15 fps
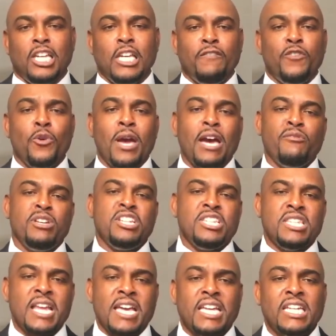If you have a
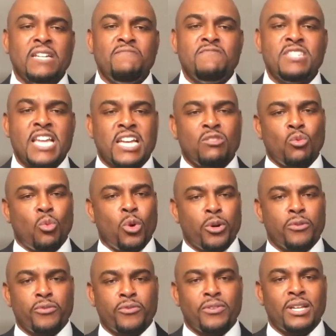negative net
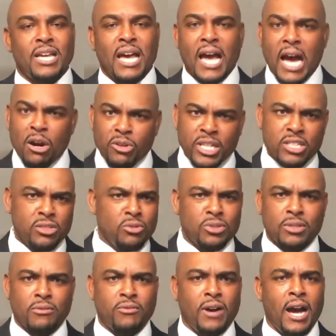worth, how can you
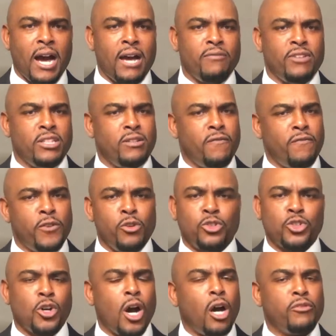survive in the
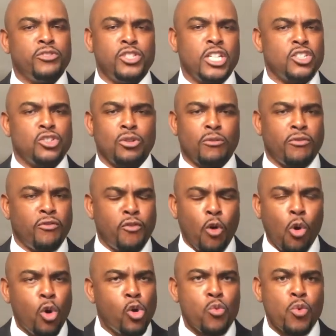future off just your
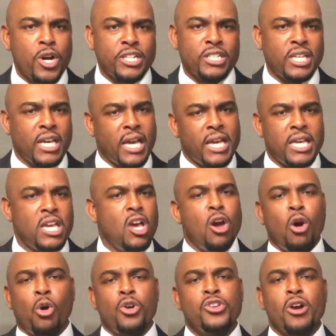401k
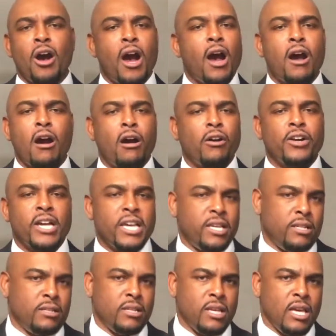or your IRA?
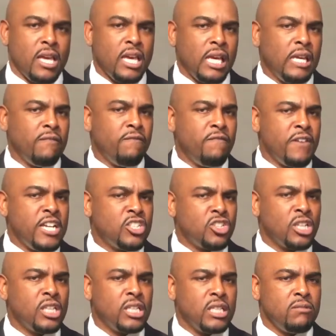
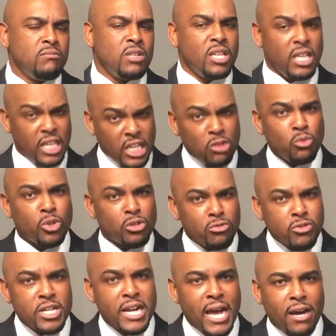Eventually, it will
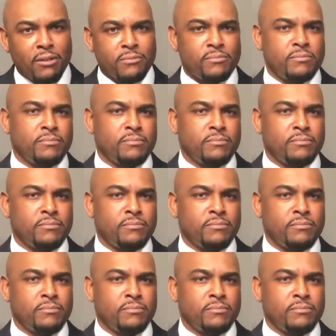run out.